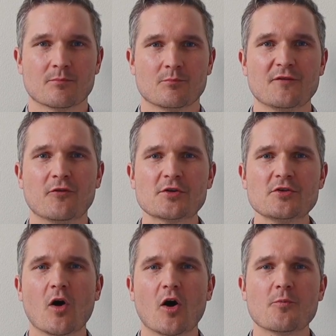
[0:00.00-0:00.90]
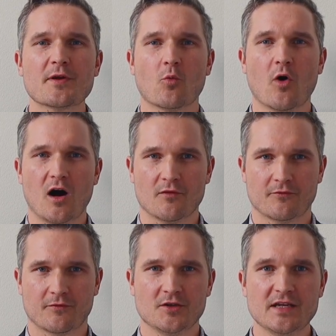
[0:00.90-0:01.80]
Before you open WAWF,
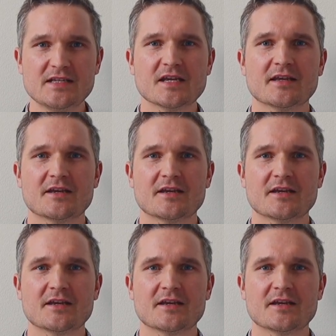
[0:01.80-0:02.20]
you need to get